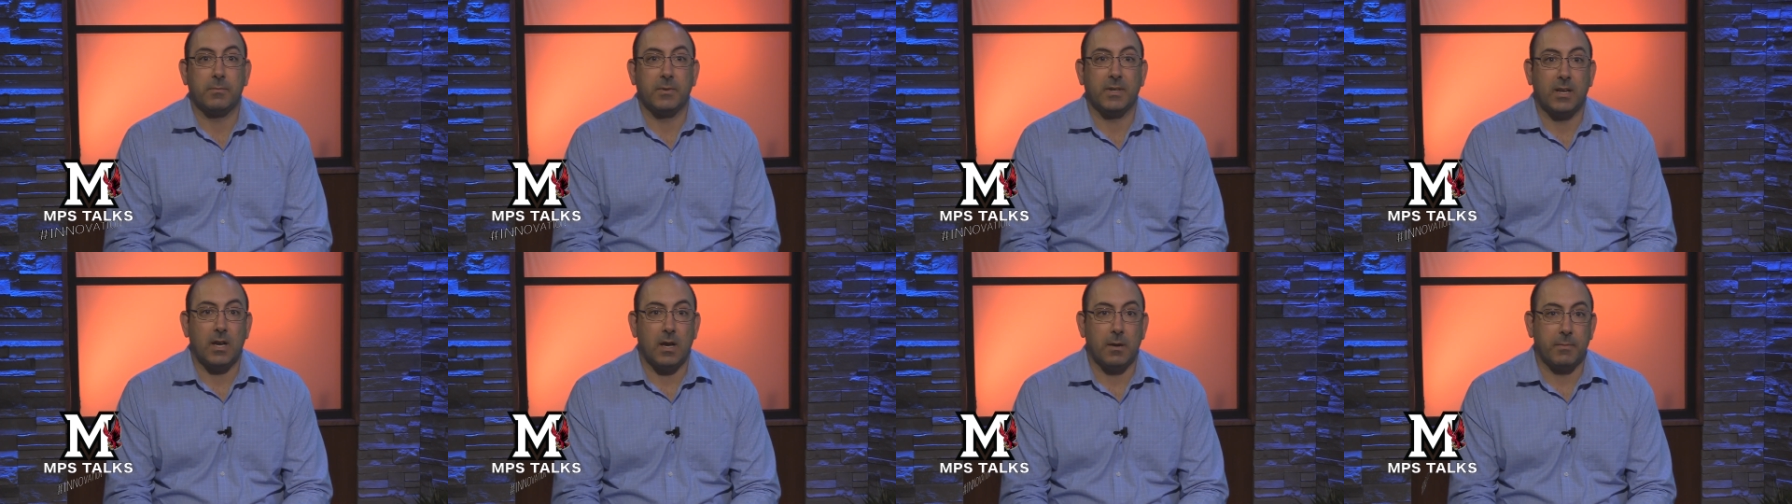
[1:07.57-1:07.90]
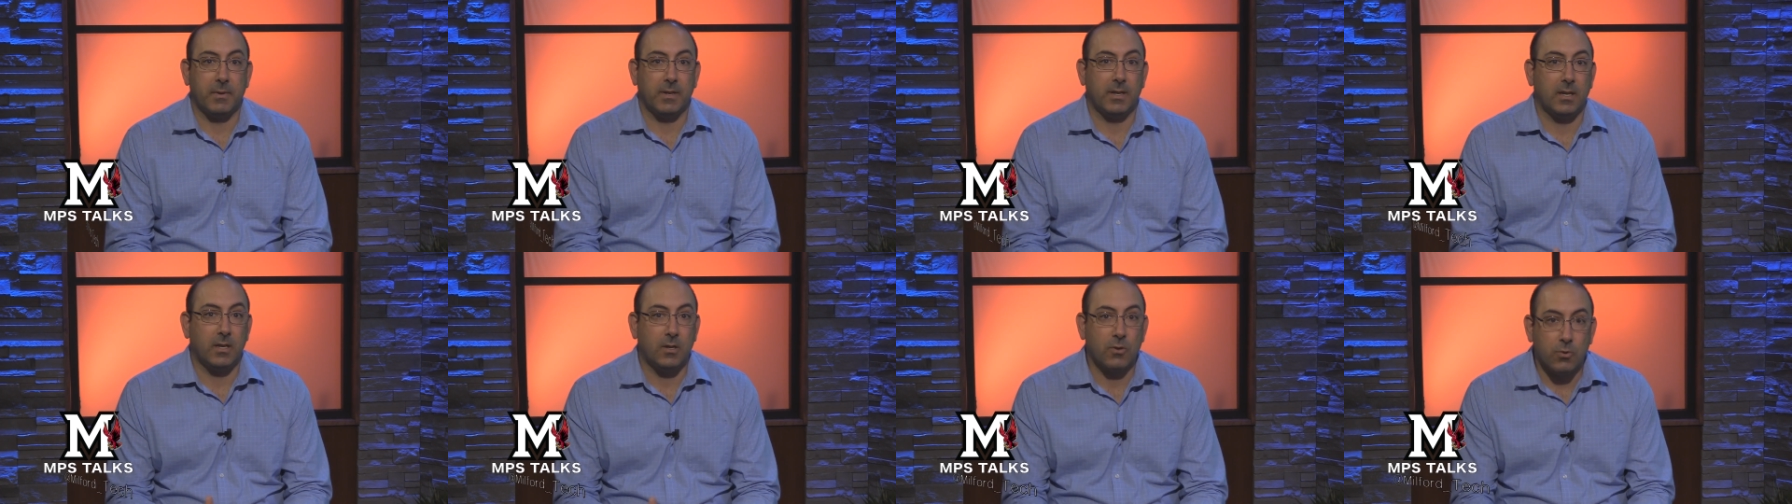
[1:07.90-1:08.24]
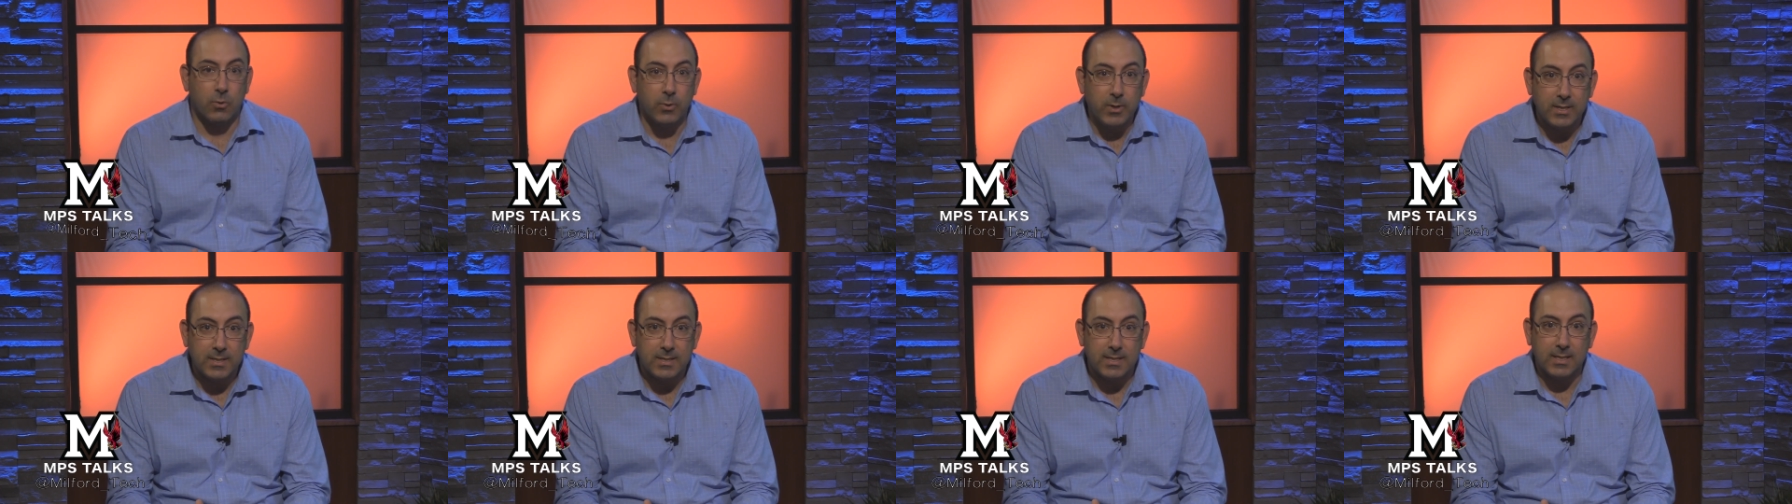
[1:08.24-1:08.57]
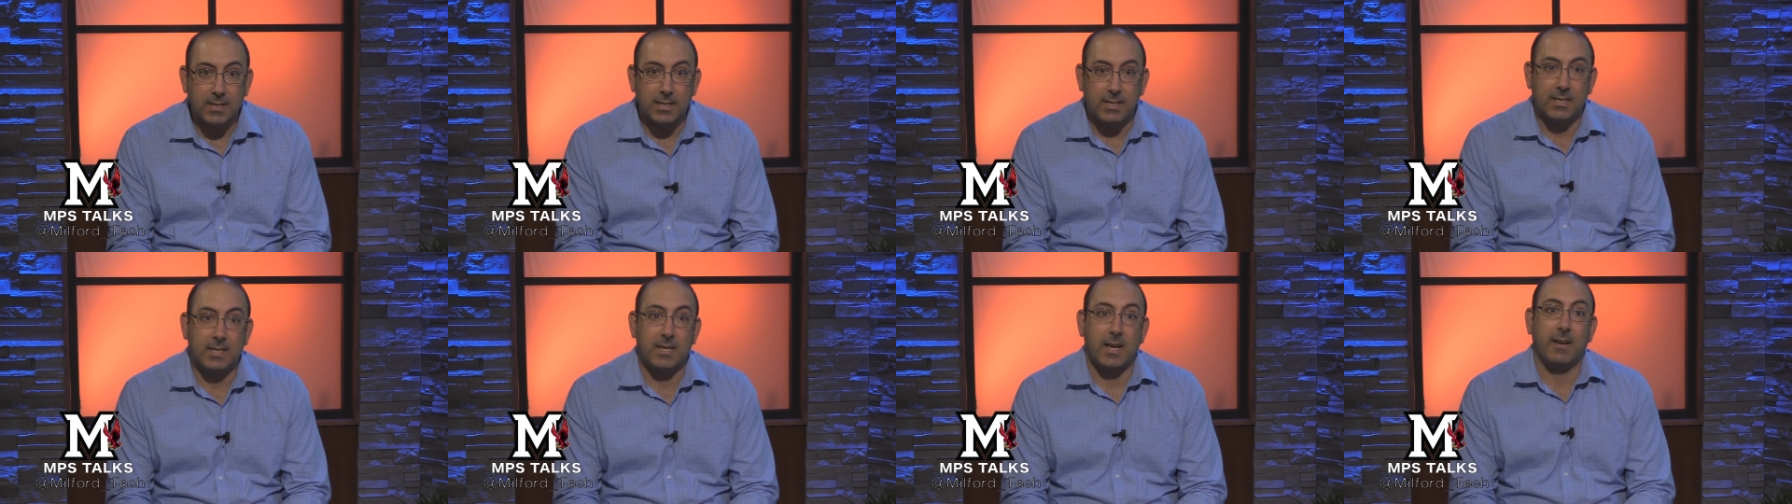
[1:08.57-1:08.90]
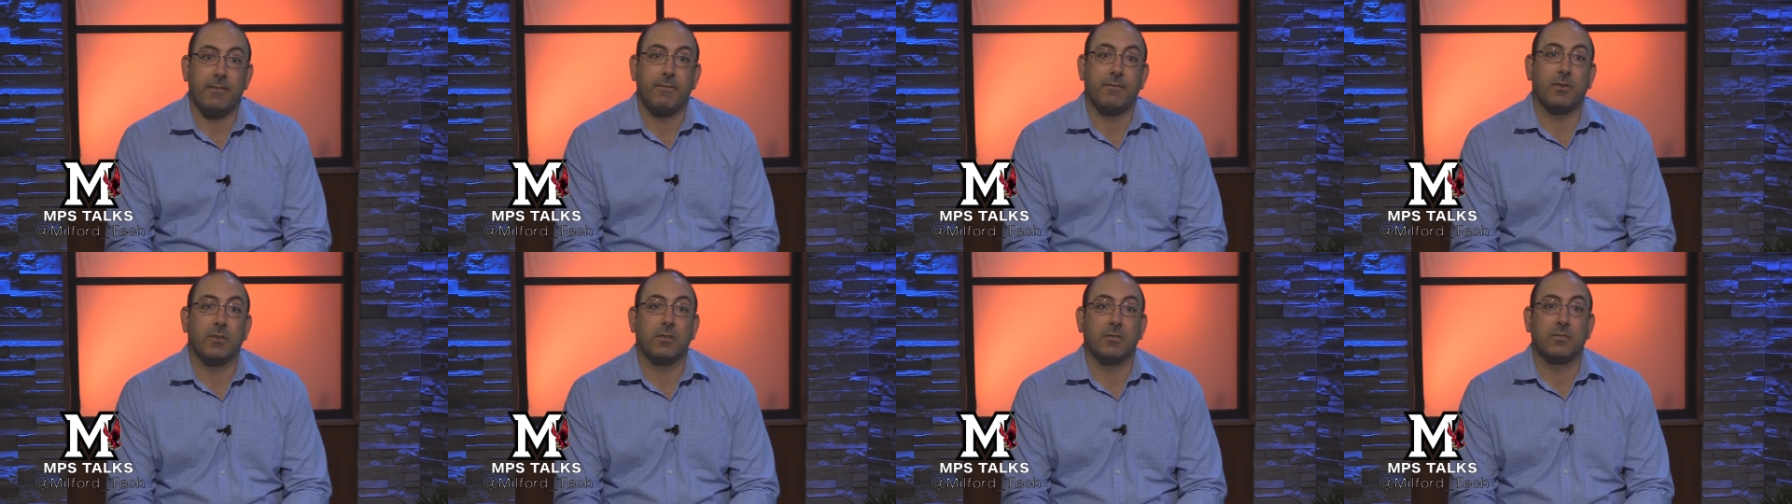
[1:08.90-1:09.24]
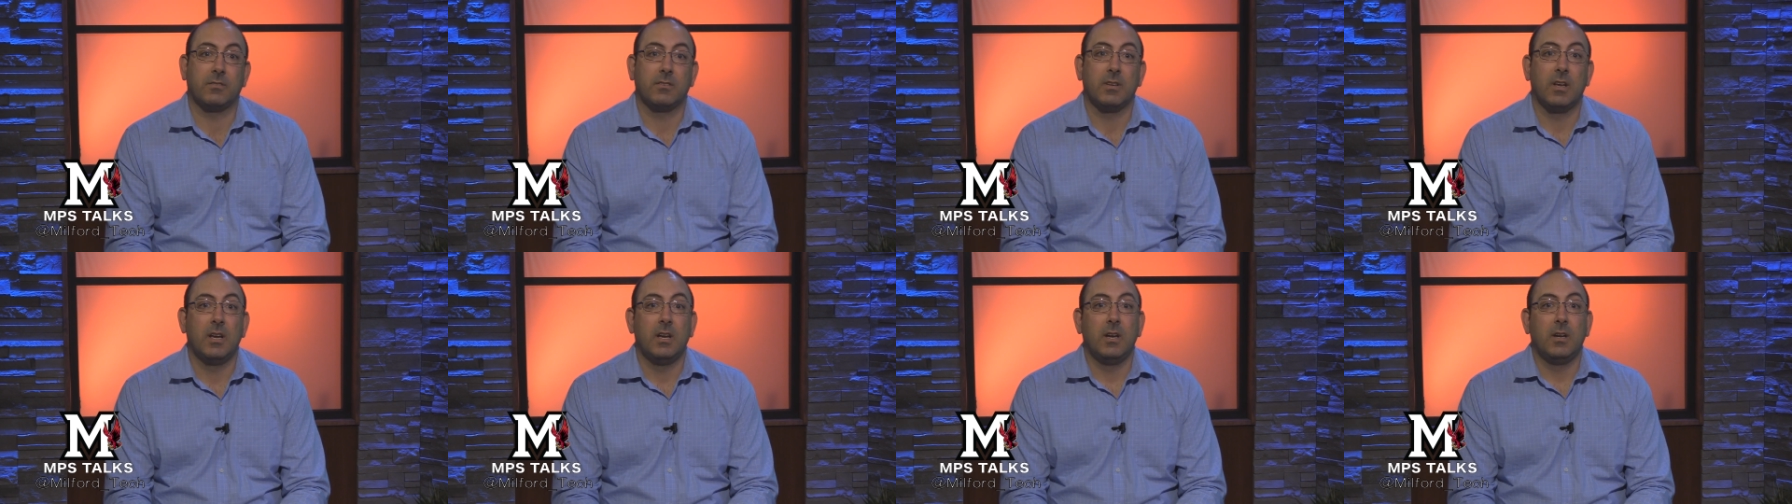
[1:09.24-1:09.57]
are becoming increasingly
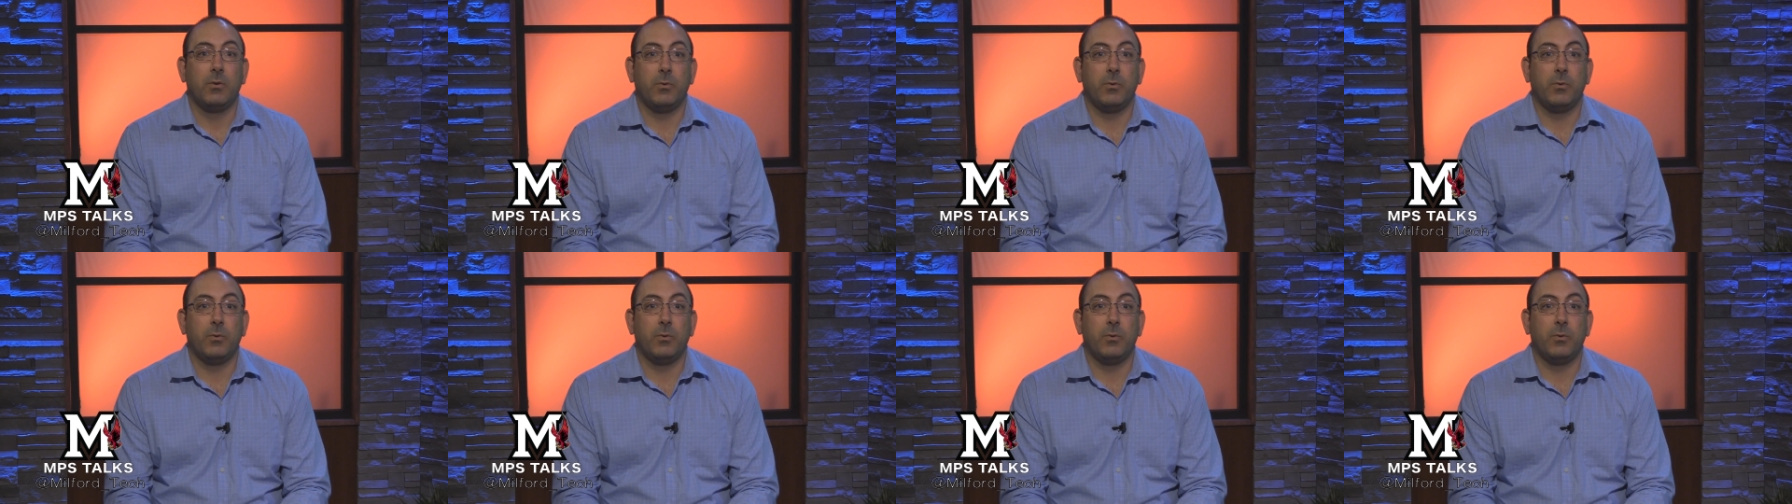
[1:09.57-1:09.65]
diverse